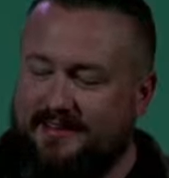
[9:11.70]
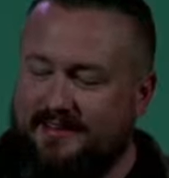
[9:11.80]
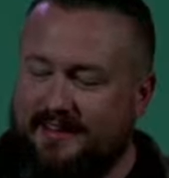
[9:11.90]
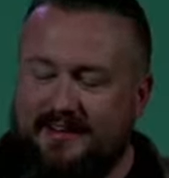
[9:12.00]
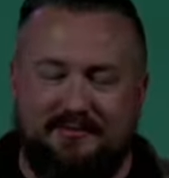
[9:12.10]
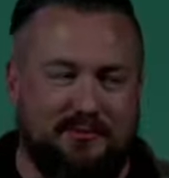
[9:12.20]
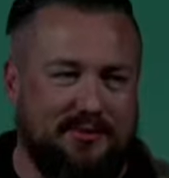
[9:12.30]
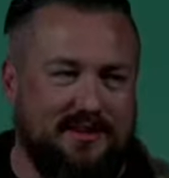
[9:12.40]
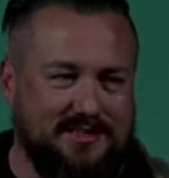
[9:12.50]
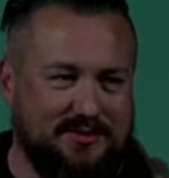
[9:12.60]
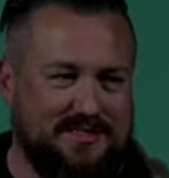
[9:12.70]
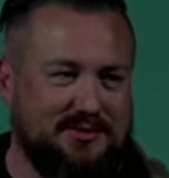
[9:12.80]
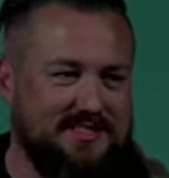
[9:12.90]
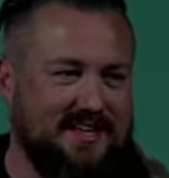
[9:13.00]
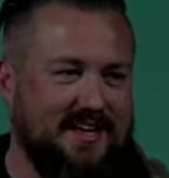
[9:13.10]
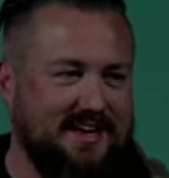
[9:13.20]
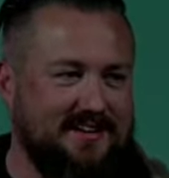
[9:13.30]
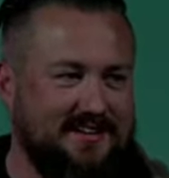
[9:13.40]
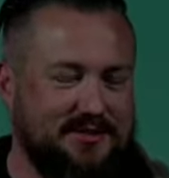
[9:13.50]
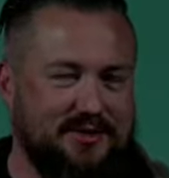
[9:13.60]
I didn't even realize as I was saying I
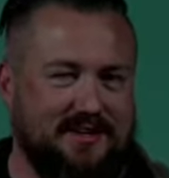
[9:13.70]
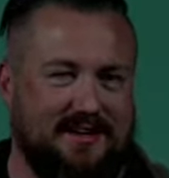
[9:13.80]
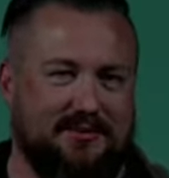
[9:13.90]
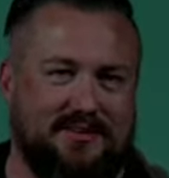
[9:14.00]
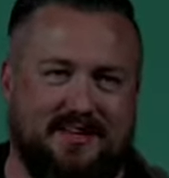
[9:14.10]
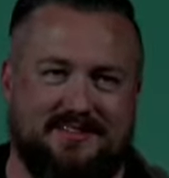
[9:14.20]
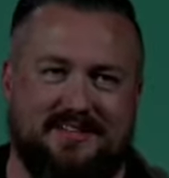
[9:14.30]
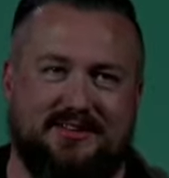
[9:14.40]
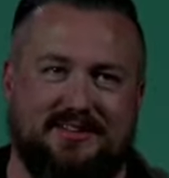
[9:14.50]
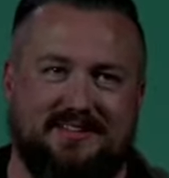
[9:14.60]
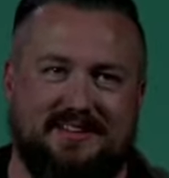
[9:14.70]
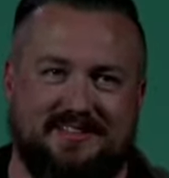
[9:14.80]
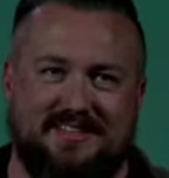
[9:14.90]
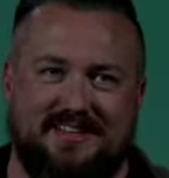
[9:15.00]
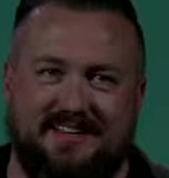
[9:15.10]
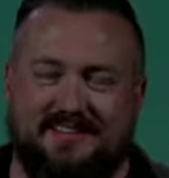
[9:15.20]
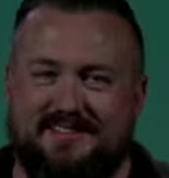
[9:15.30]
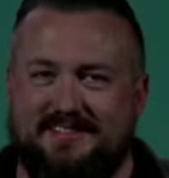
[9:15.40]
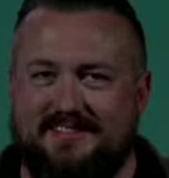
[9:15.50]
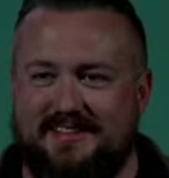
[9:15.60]
need a drink how that sounded until I
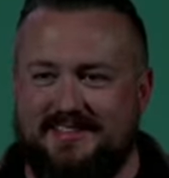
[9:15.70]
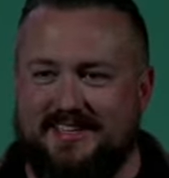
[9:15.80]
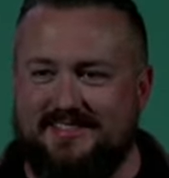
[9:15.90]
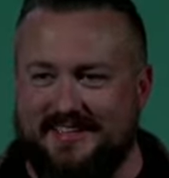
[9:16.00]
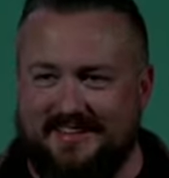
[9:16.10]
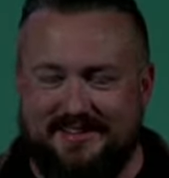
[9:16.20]
until I said it.